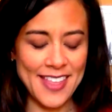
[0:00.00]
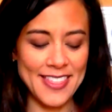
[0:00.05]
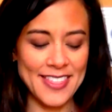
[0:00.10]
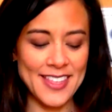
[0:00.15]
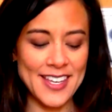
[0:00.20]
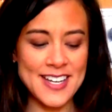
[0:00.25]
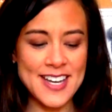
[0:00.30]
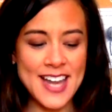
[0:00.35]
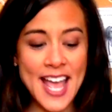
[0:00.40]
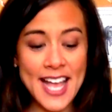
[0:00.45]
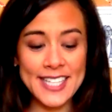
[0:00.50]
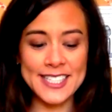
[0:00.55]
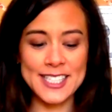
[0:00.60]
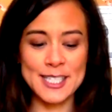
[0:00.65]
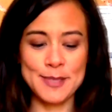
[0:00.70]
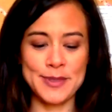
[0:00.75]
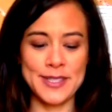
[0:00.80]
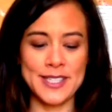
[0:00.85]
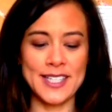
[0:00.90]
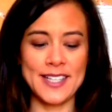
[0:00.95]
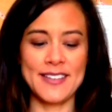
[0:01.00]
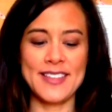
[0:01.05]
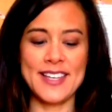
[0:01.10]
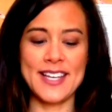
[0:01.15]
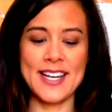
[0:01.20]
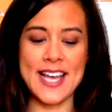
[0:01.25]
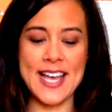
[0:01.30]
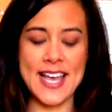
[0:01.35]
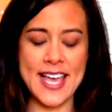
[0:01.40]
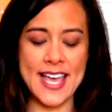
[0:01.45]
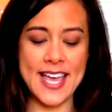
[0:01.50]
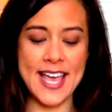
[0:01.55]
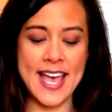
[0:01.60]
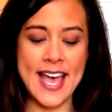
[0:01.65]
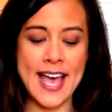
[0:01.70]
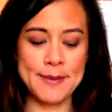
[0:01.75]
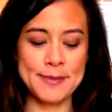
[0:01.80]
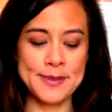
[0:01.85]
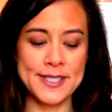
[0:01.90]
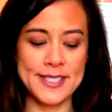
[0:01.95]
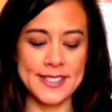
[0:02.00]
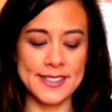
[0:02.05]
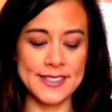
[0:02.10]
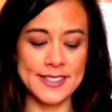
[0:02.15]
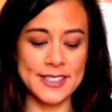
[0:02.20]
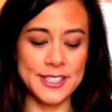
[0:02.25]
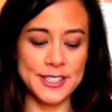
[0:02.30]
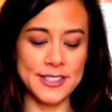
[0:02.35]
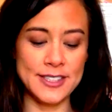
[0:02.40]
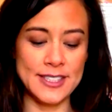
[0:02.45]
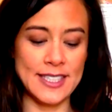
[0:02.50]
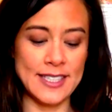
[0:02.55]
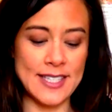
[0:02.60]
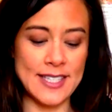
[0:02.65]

The next book that I absolutely